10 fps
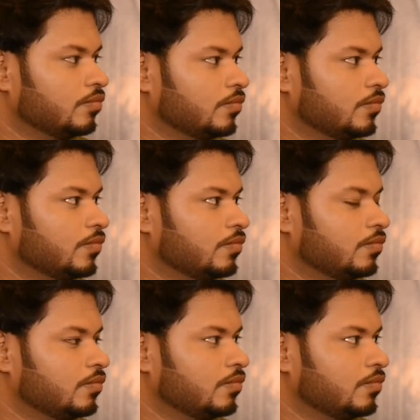
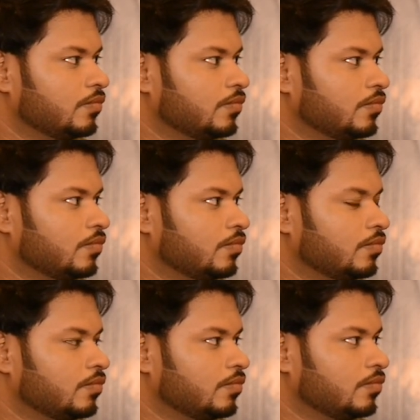
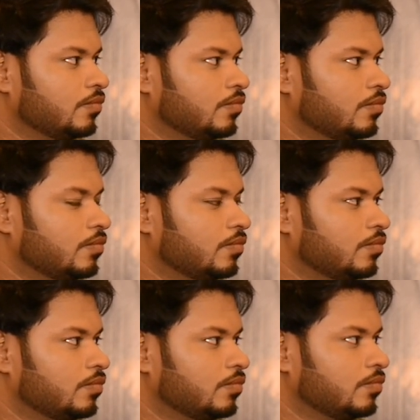
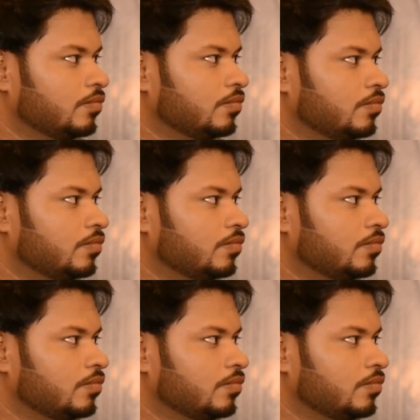No words are spoken by the person on screen.